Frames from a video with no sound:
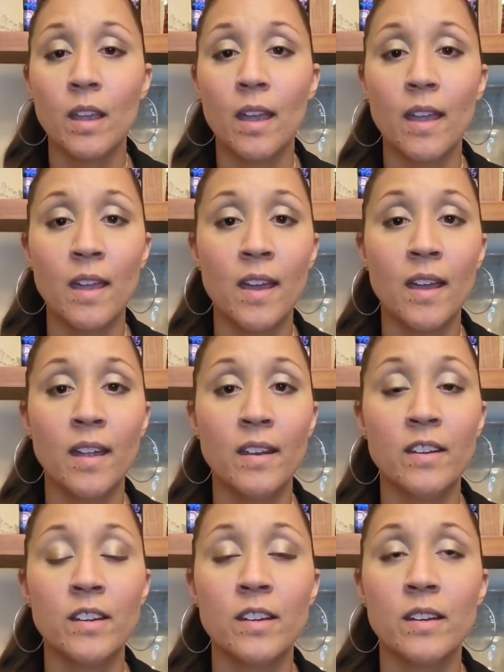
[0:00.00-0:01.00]

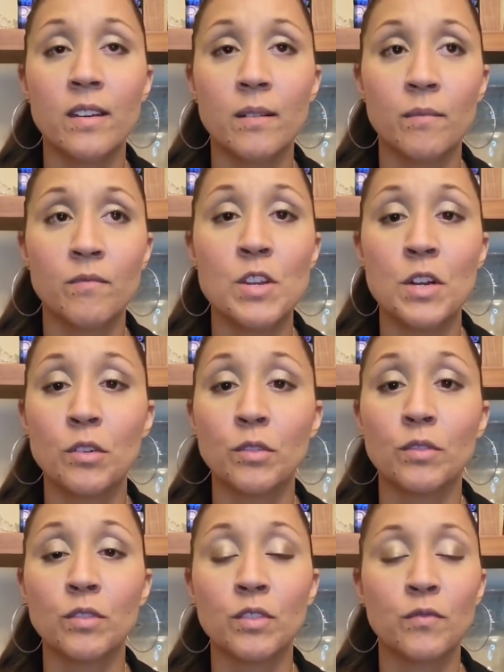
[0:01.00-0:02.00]
and, you
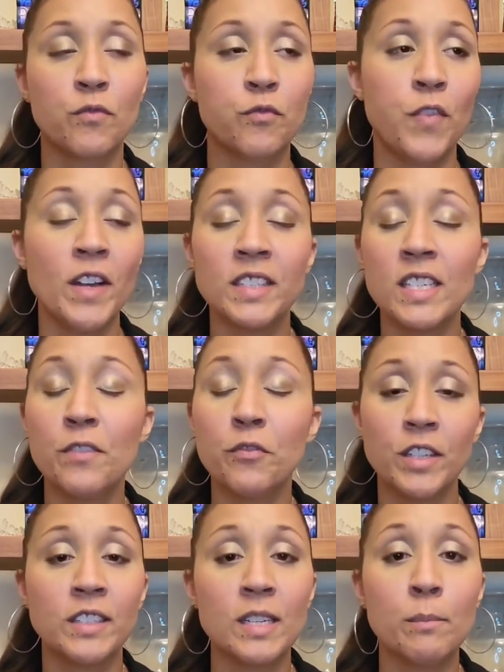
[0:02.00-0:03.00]
know,
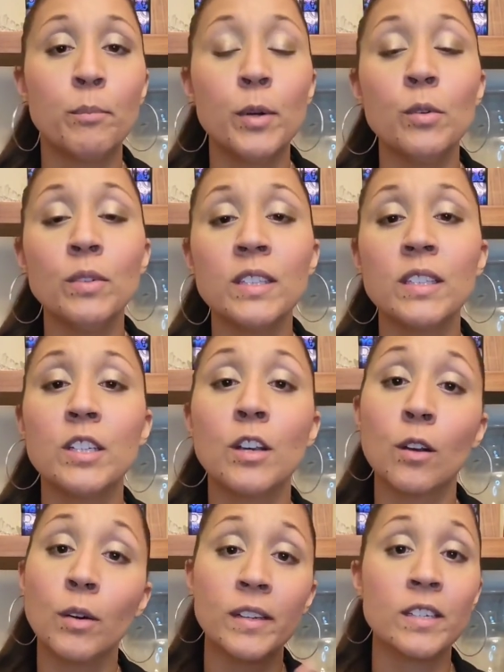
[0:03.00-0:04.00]
fuzzy boots,
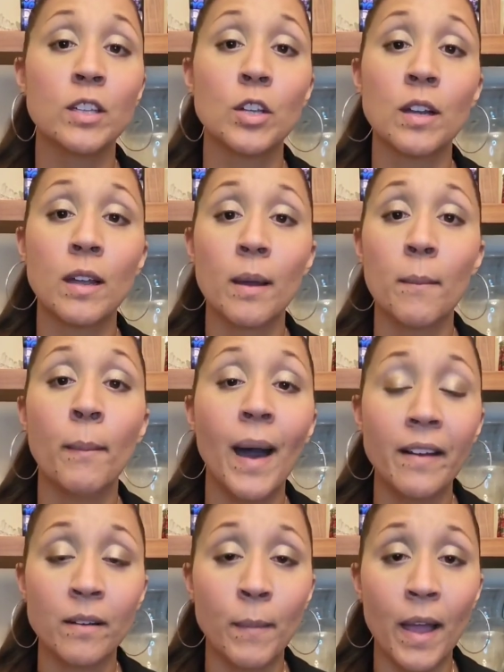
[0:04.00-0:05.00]
you're going to look
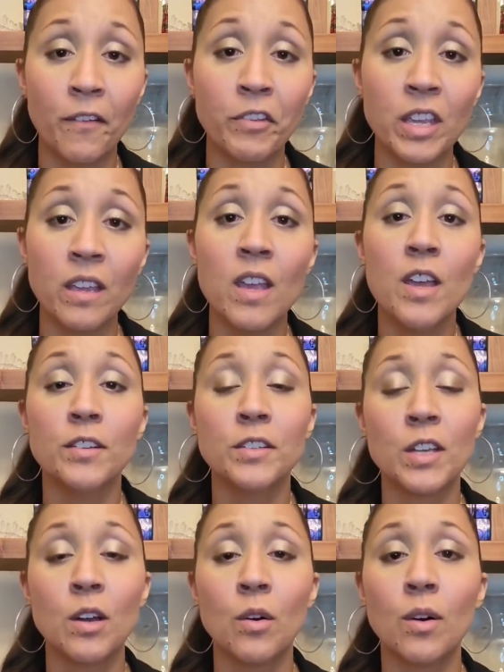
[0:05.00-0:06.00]
bottom heavy.
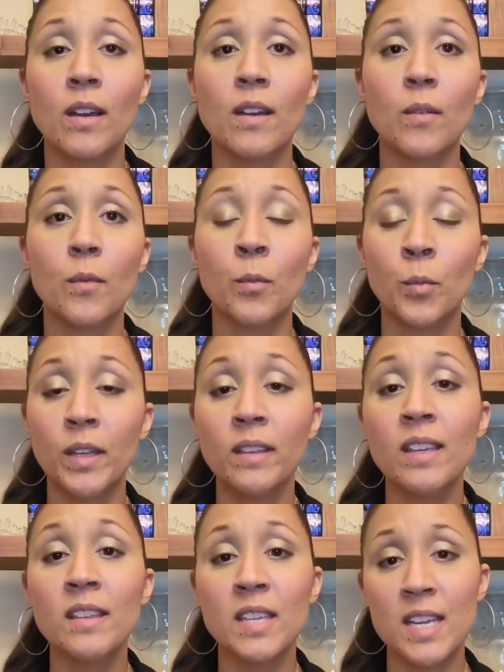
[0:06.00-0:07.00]
So
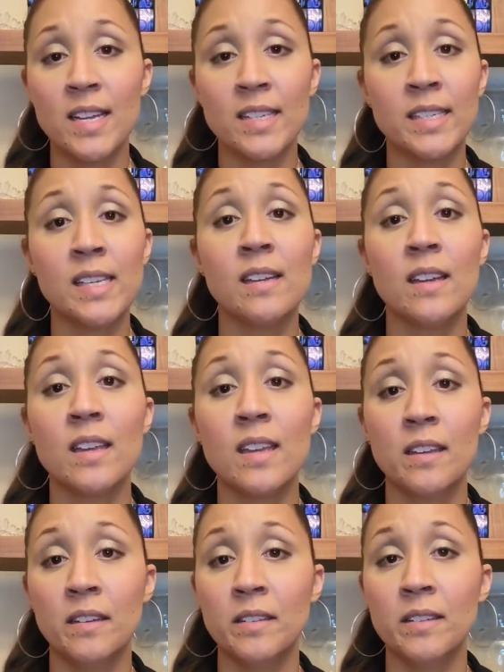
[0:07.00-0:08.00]
really the idea
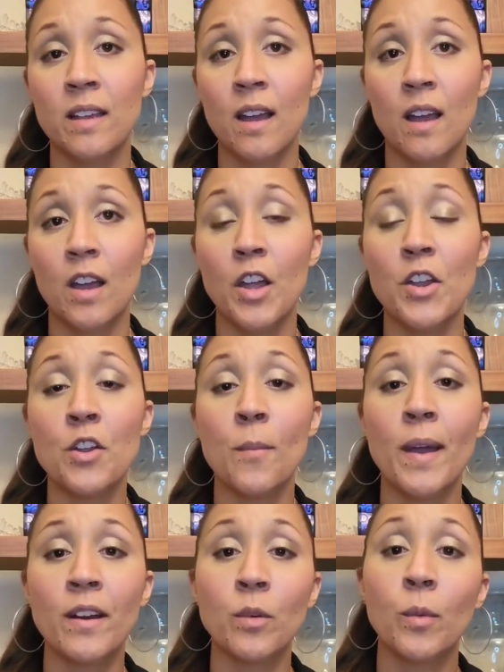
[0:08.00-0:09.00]
is no
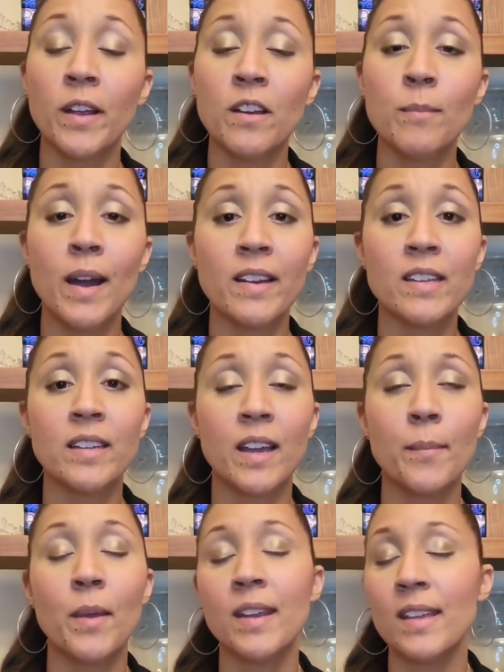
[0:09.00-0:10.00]
matter what your body
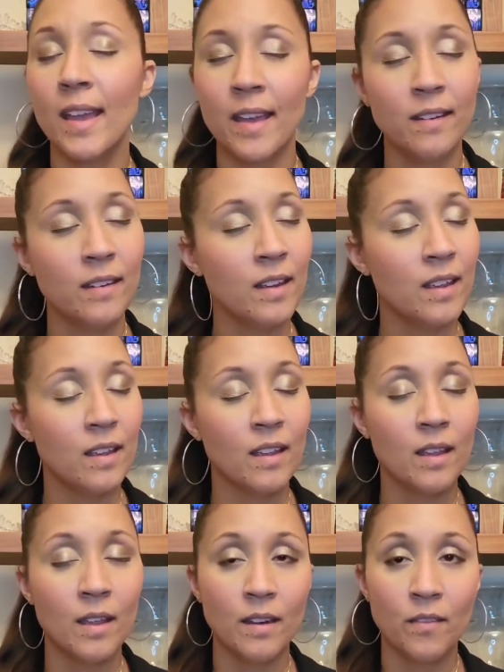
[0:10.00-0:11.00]
type, and again,
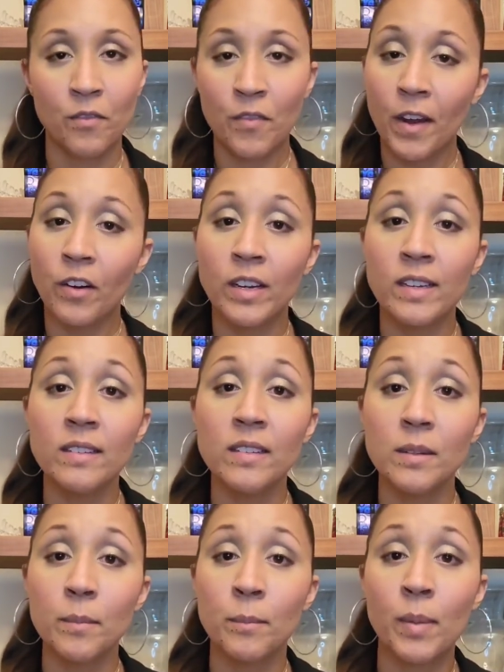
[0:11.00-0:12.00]
it varies
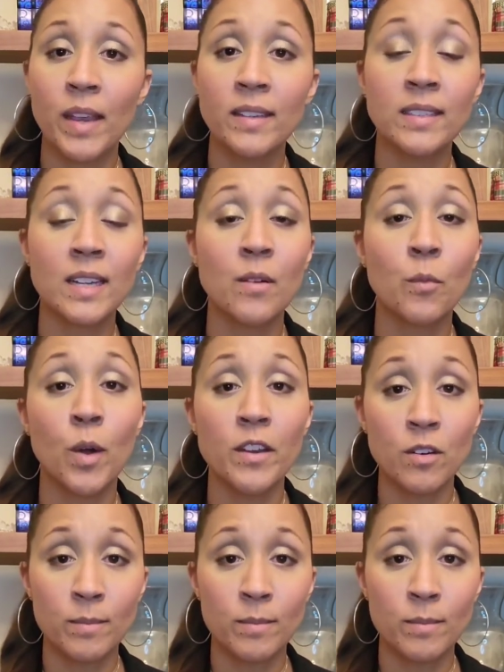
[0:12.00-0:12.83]
based on what your